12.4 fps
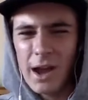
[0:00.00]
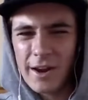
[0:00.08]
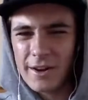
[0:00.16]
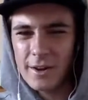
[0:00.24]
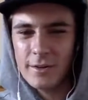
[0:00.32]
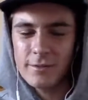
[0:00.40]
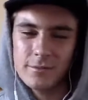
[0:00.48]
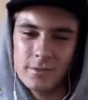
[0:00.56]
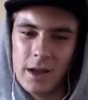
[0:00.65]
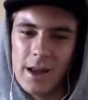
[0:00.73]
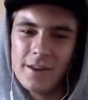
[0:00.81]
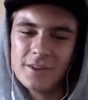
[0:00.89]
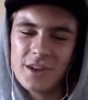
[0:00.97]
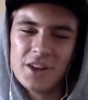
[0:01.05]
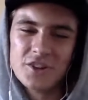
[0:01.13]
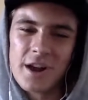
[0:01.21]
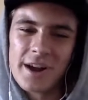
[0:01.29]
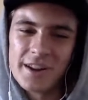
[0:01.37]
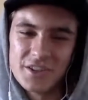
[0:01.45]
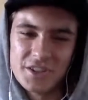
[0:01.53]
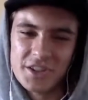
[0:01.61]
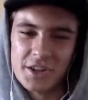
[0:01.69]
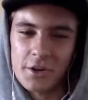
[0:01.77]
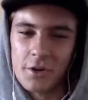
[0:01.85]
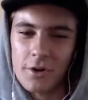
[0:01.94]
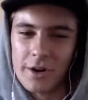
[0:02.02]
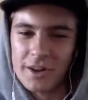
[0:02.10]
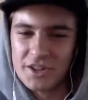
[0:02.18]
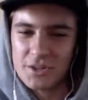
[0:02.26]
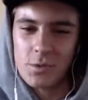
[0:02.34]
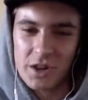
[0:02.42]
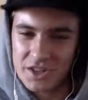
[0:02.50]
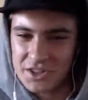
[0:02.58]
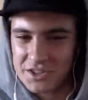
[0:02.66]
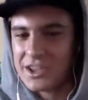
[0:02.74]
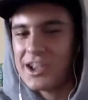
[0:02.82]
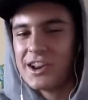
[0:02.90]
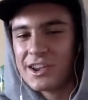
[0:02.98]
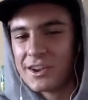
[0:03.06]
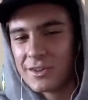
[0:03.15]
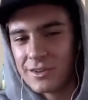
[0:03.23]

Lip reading: I don't know. I try to just ignore it and just watch the skating.